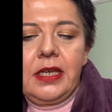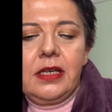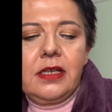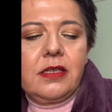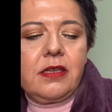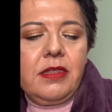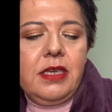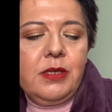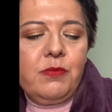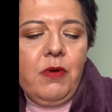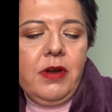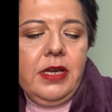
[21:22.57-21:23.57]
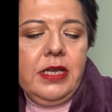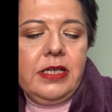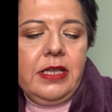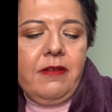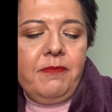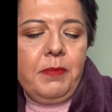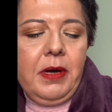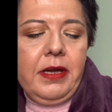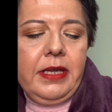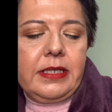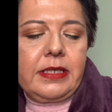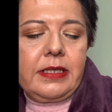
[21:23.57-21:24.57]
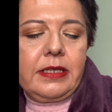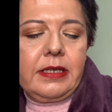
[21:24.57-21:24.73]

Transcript: So this one is Love Bite.